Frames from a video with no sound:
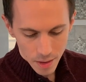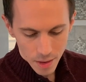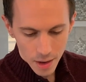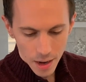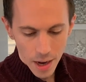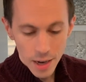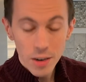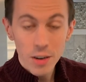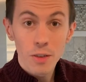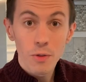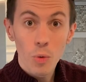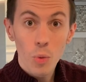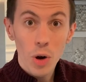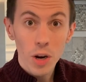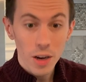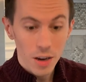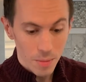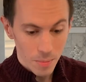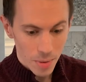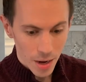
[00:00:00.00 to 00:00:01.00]
I don't even
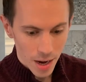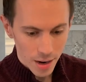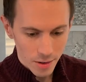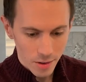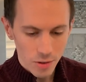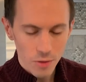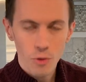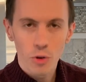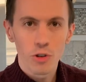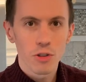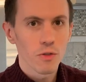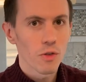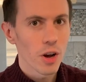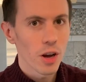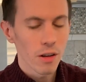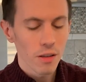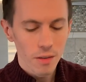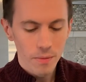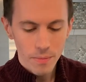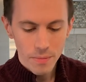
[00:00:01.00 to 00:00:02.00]
want to unbox this. First of
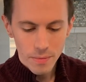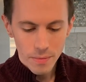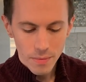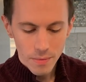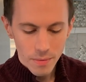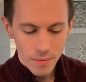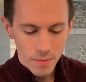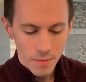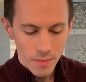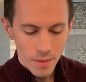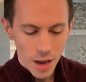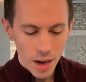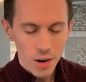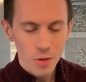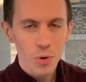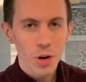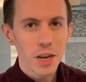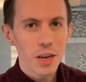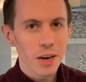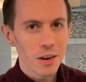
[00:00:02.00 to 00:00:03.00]
all, I
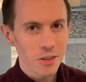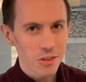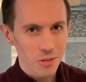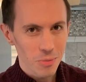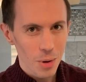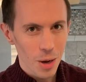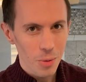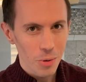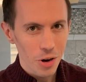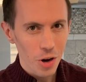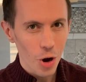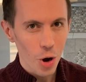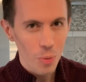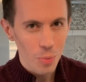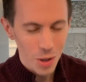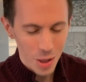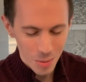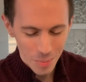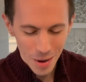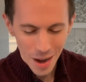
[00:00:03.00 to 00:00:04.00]
already got a smell when I
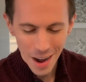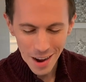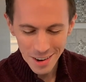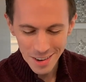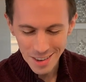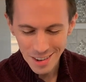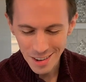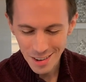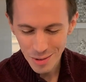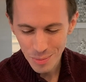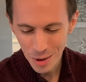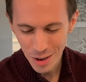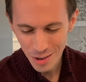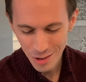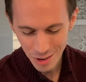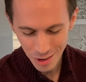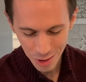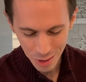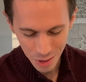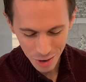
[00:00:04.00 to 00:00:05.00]
opened the box and it
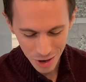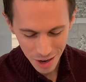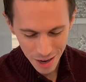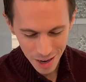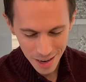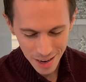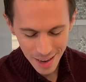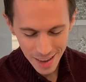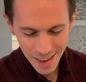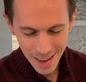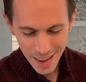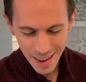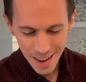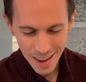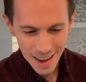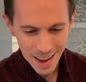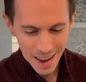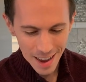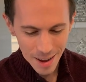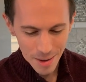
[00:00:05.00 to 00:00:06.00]
smells so good.
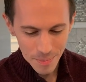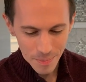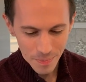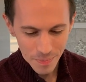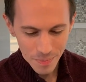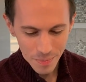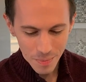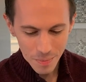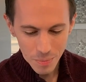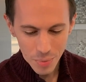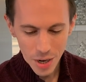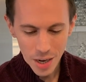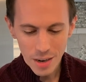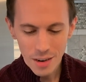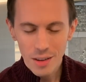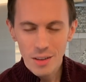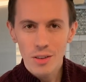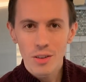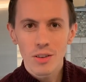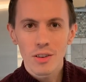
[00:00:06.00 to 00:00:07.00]

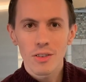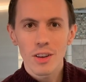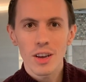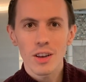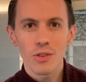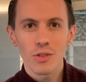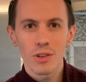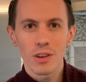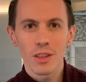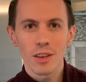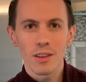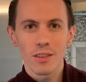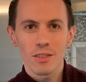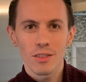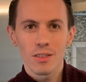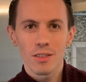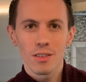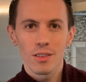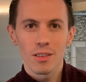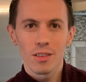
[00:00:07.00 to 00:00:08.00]
But take a look at
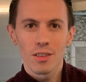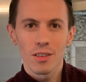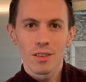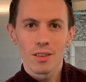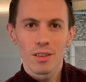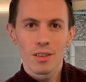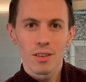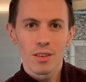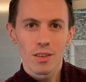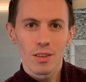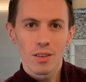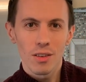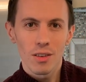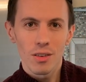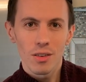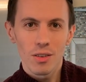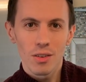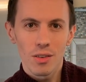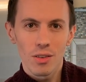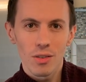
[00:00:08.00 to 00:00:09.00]
this.
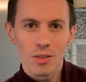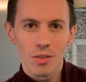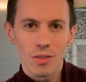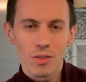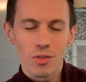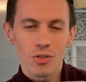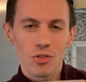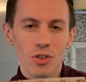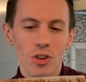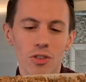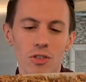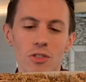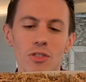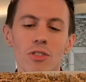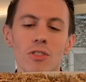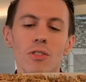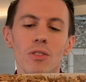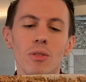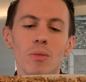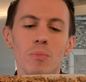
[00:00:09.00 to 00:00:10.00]
It's
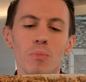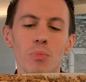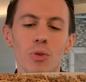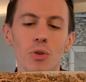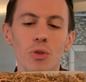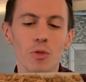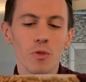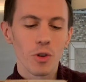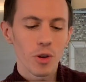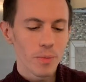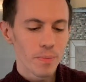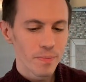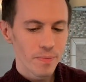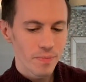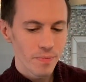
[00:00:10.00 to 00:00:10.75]
just beautiful.